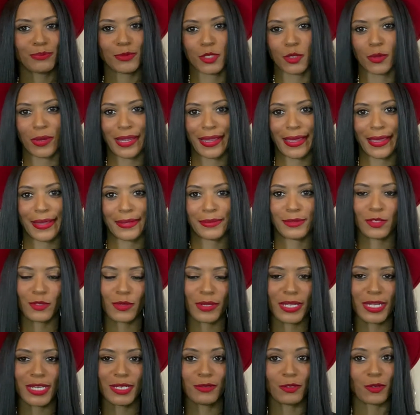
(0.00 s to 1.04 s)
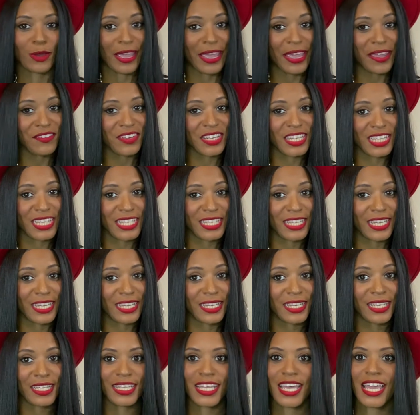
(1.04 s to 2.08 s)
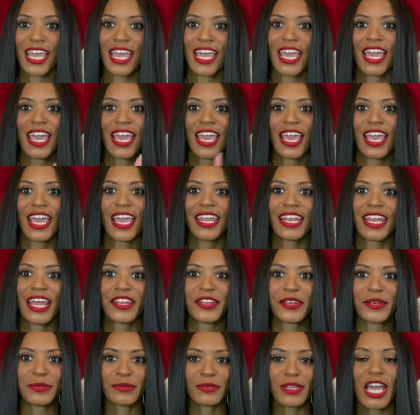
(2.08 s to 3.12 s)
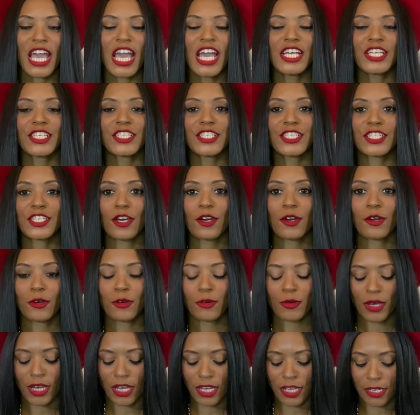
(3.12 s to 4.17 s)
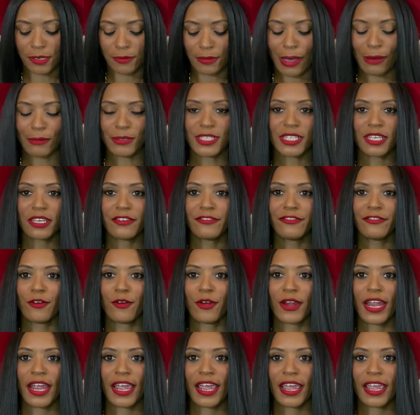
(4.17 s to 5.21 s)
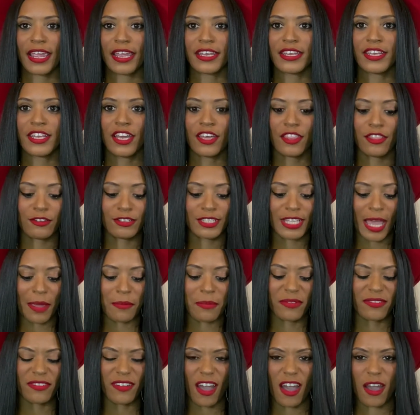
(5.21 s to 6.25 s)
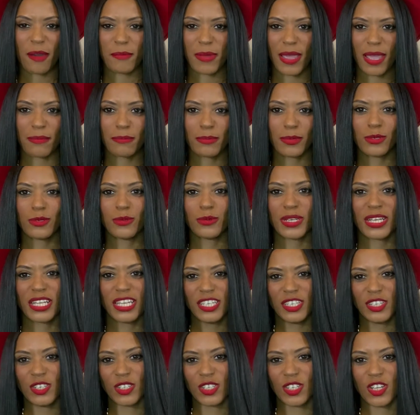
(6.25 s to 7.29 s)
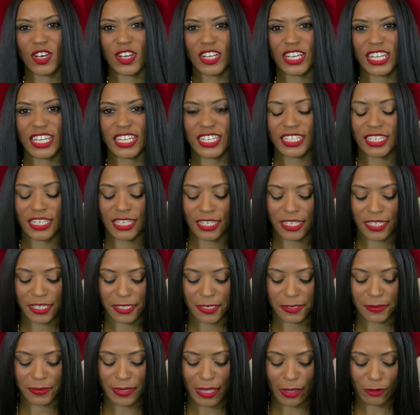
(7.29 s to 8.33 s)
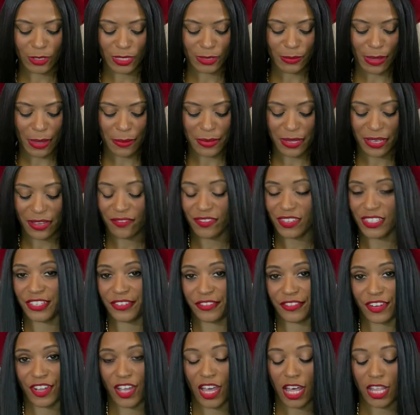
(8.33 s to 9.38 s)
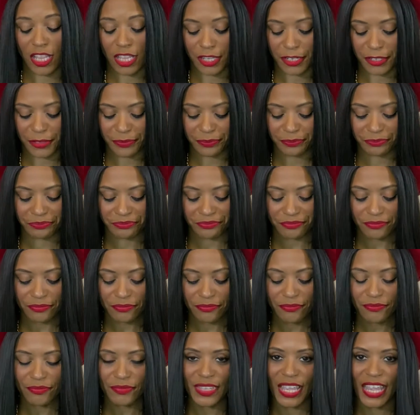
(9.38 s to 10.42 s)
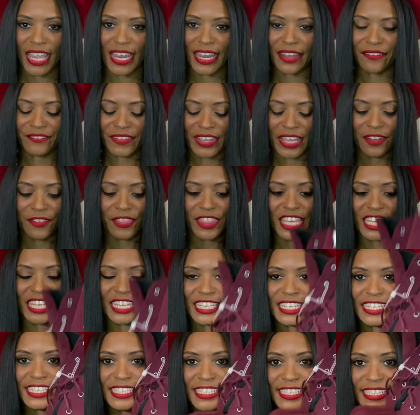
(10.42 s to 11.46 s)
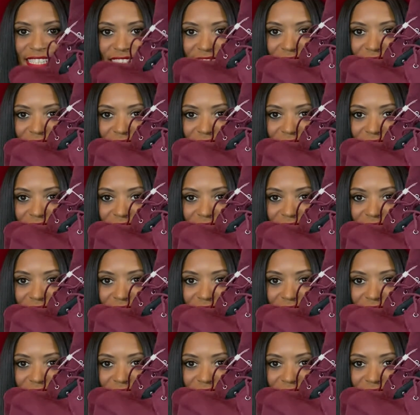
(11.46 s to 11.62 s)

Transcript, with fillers: Do I not? Do I need them? Do I have anything that color? and I don't. So um, I was looking for another type of combat boot with a heel on it um, that was maybe of a different color. And I found these.